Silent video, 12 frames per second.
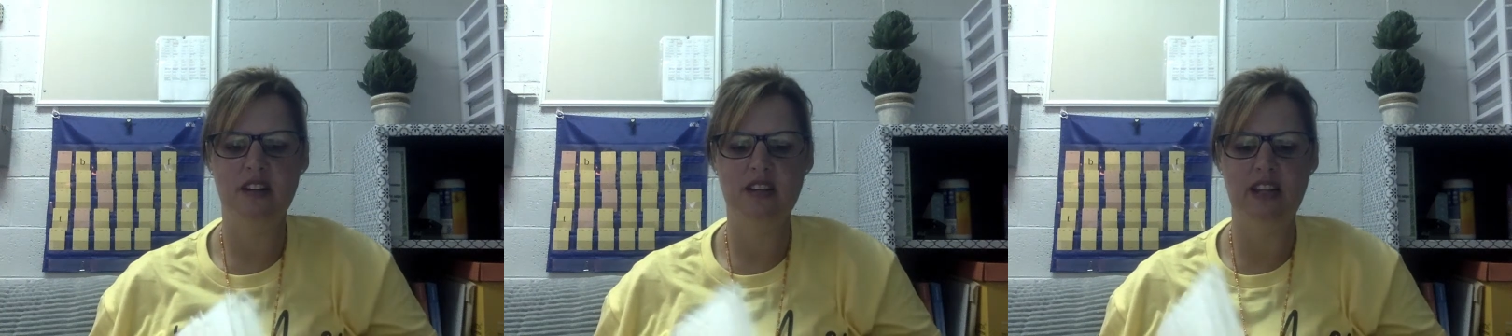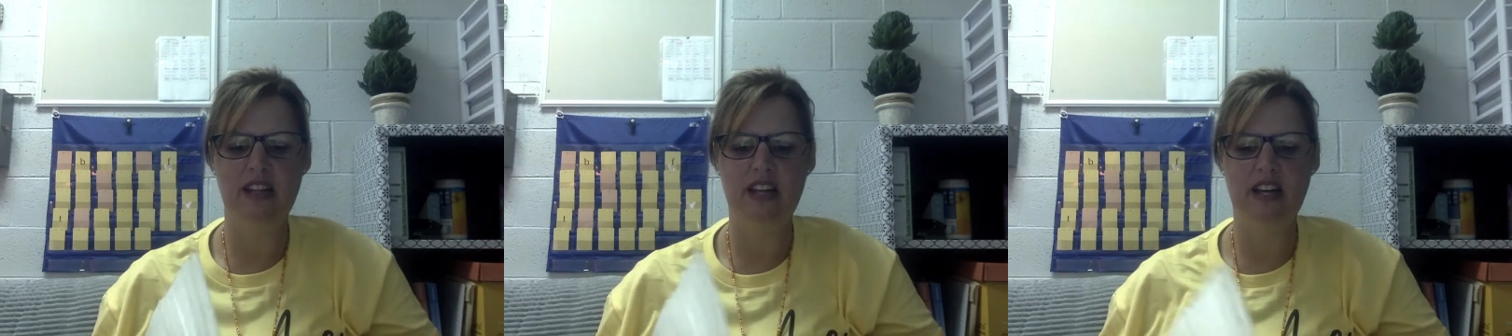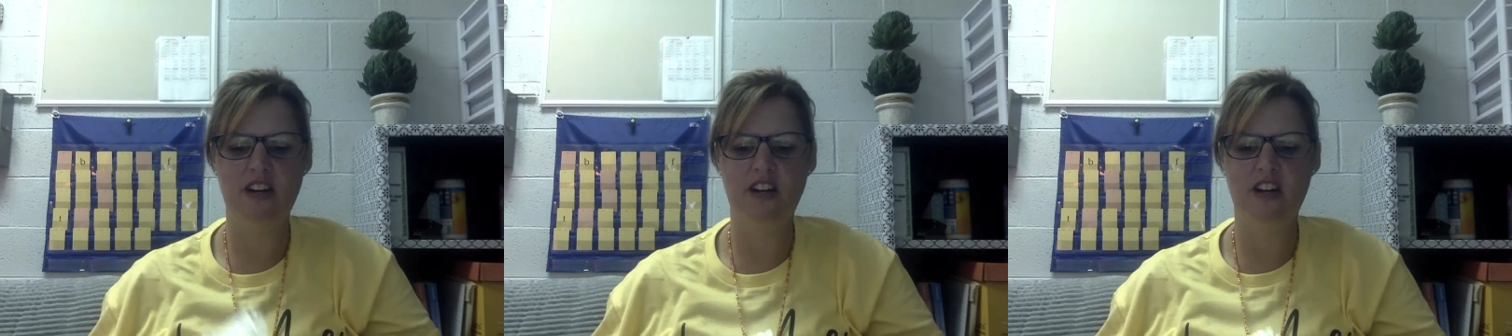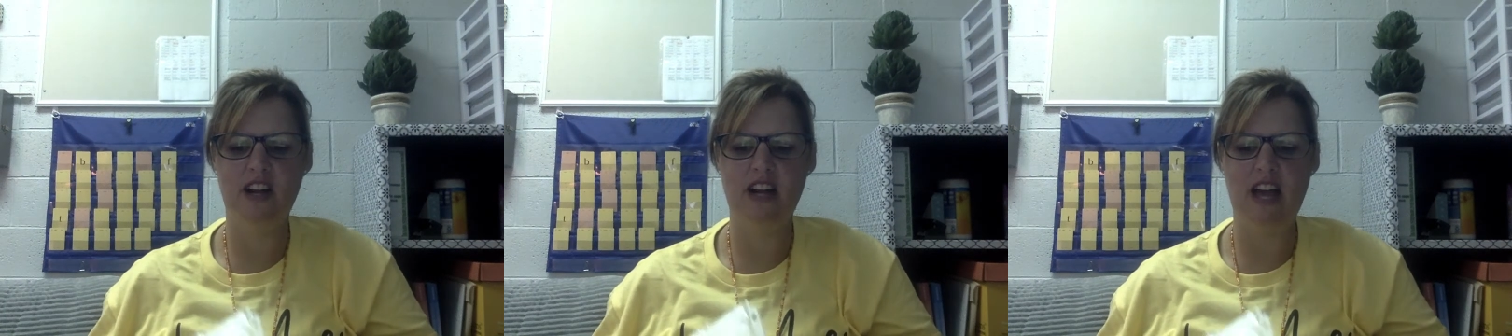The
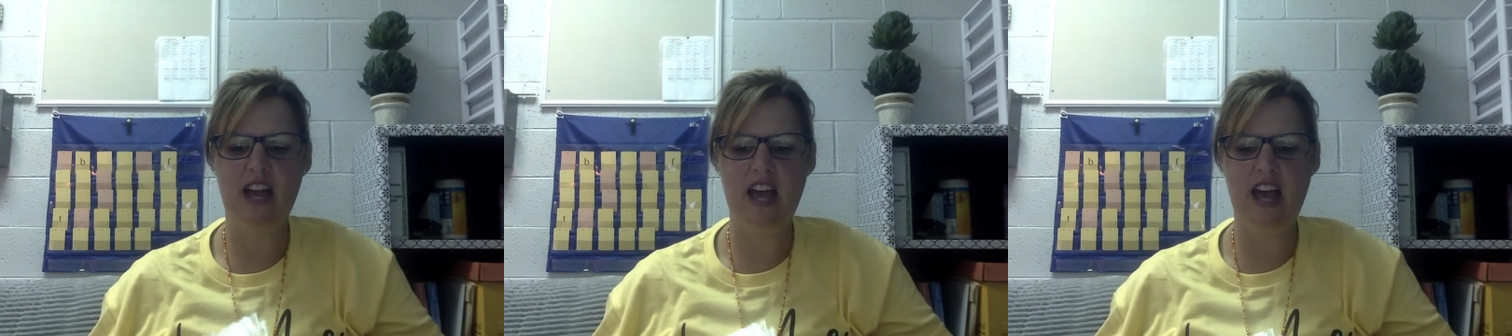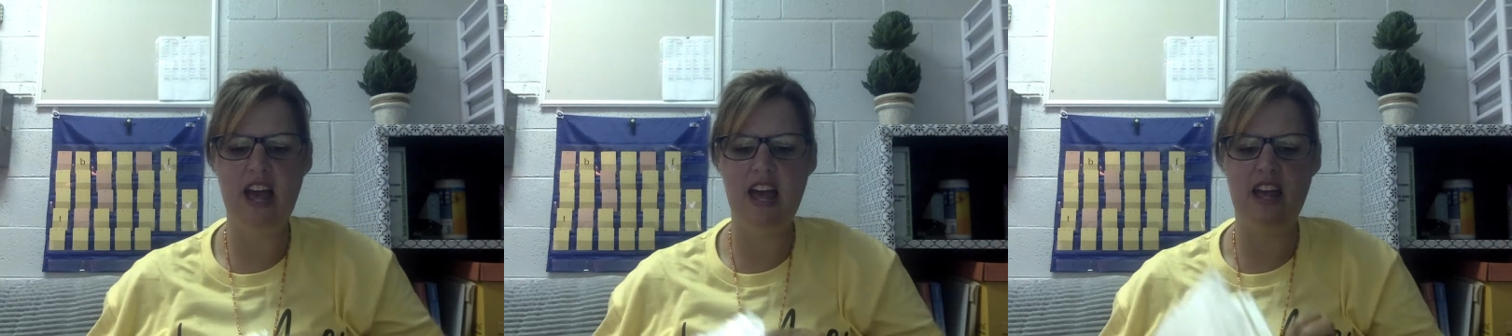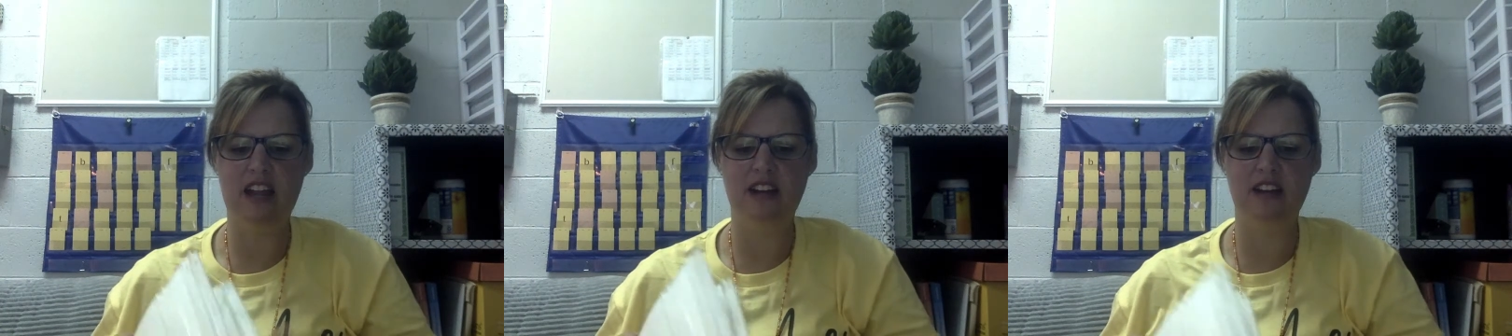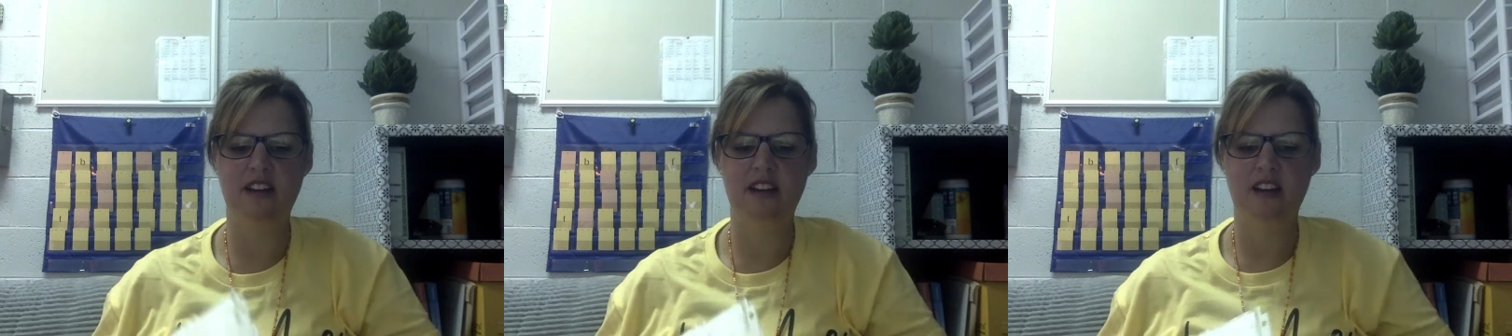letter N.
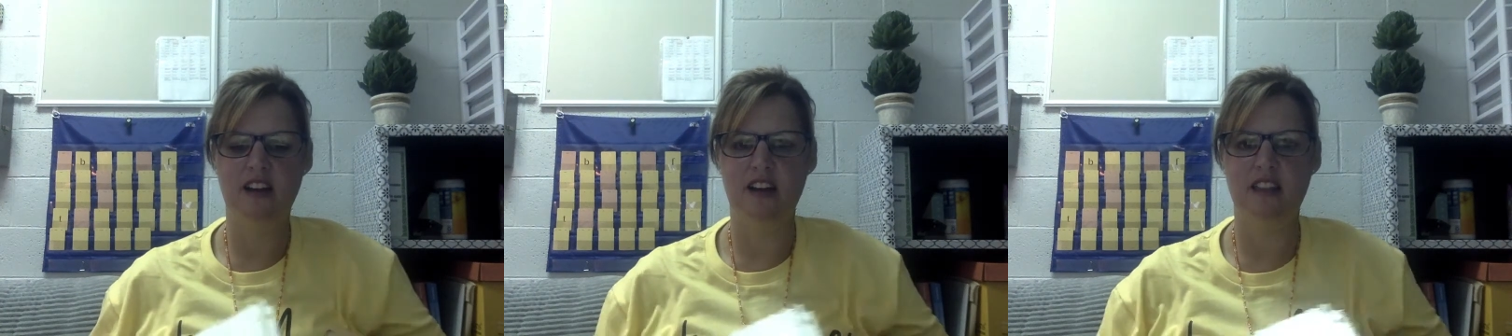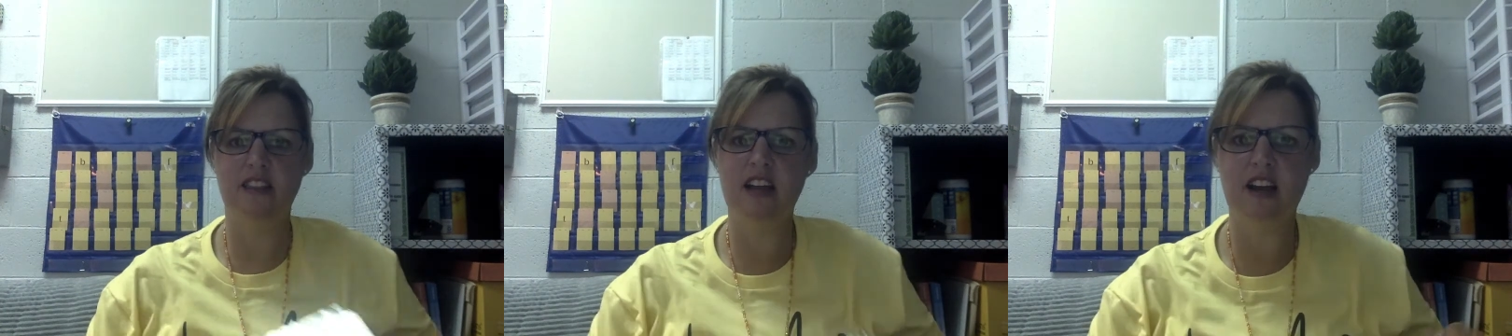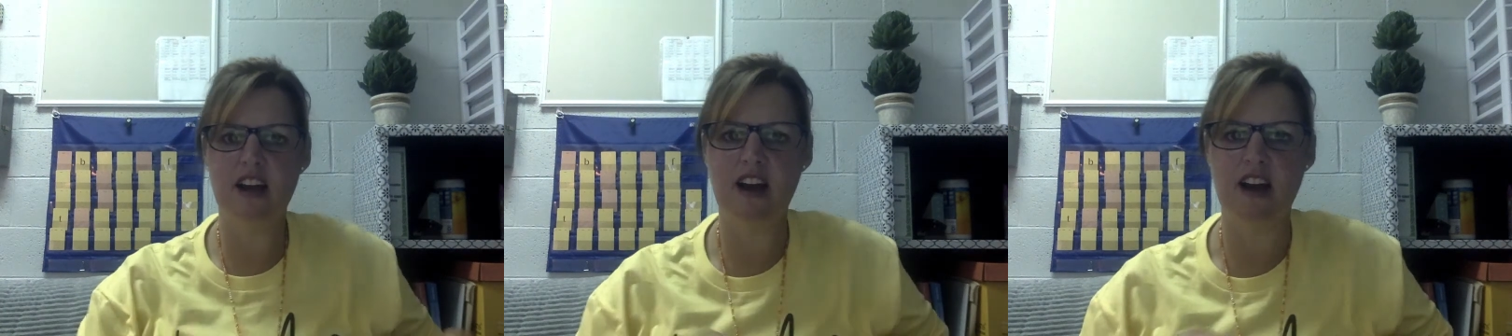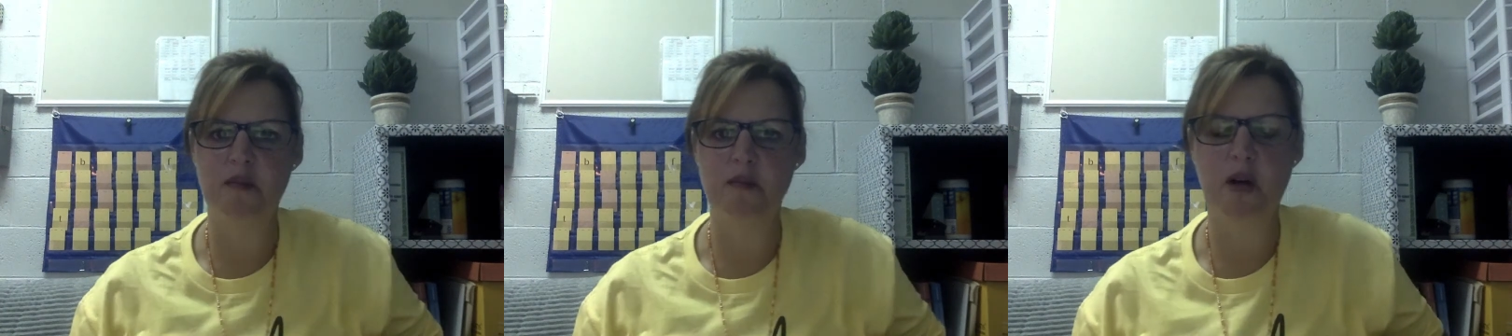I think I
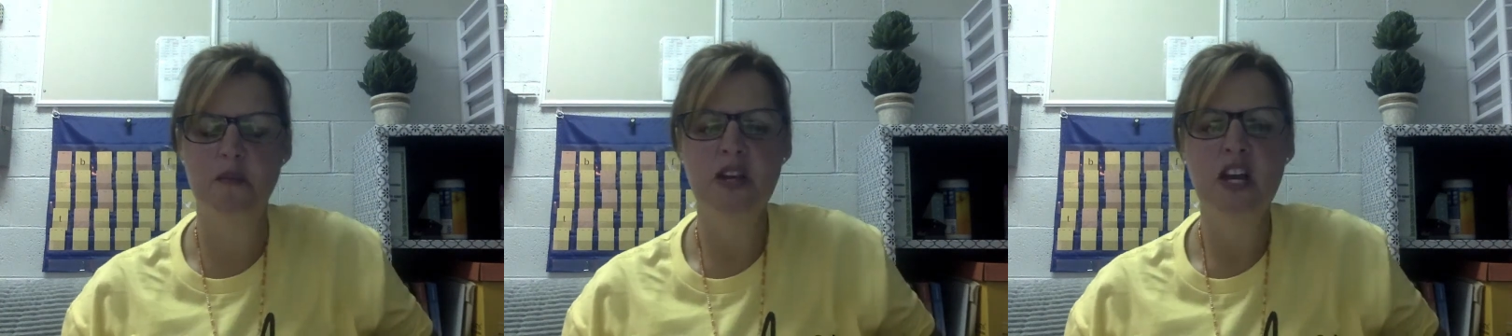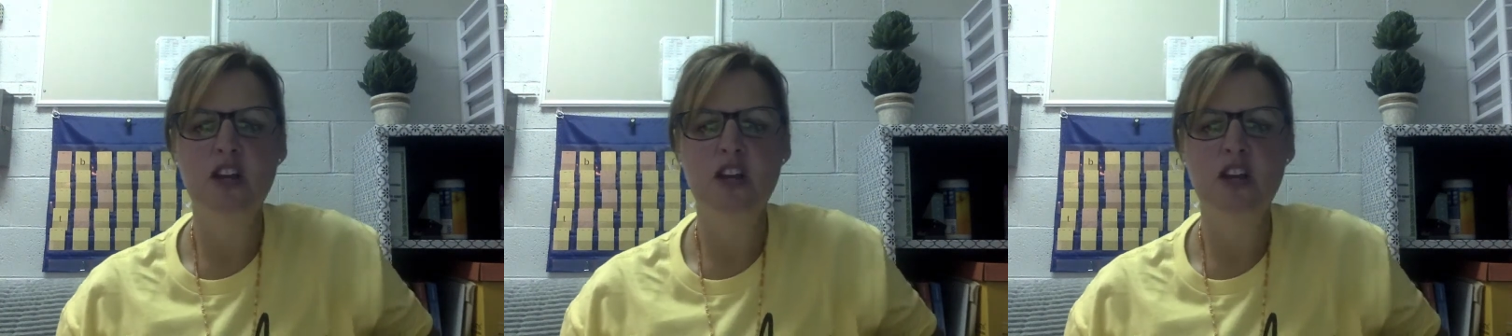got them all.